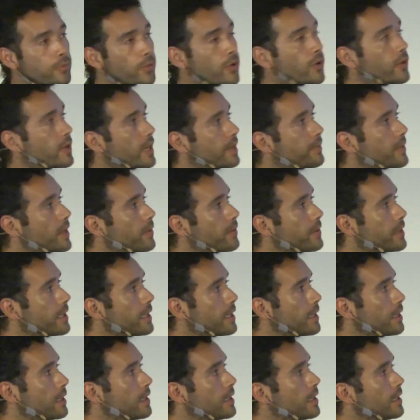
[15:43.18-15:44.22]
more about
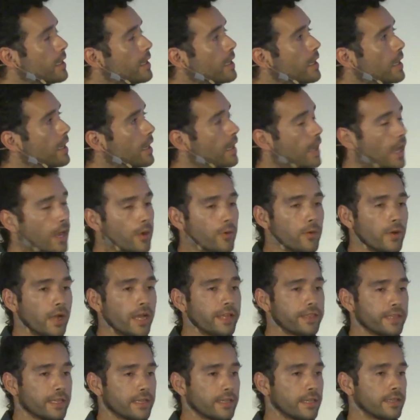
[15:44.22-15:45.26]
how
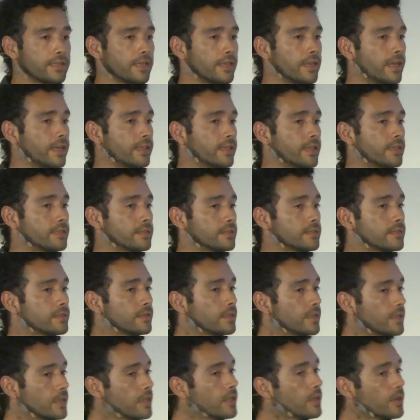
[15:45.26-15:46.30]
Andean Cat Alliance
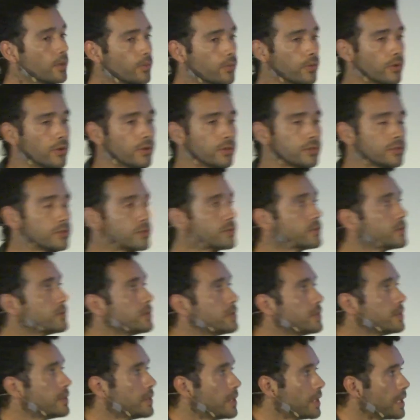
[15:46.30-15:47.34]
was
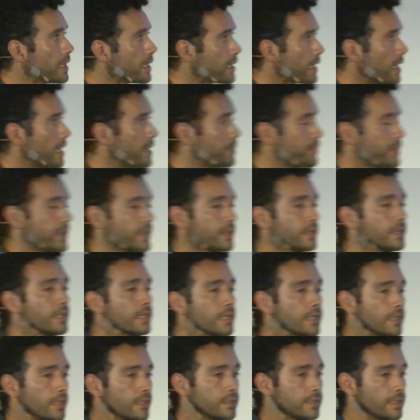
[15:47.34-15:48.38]
helping
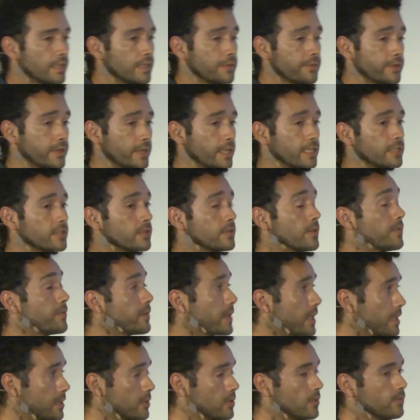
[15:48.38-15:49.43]
in the liberation of
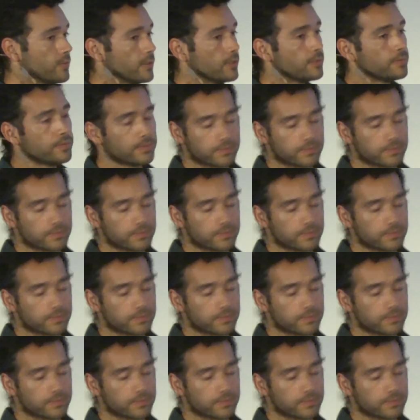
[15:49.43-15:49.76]
Jacobo.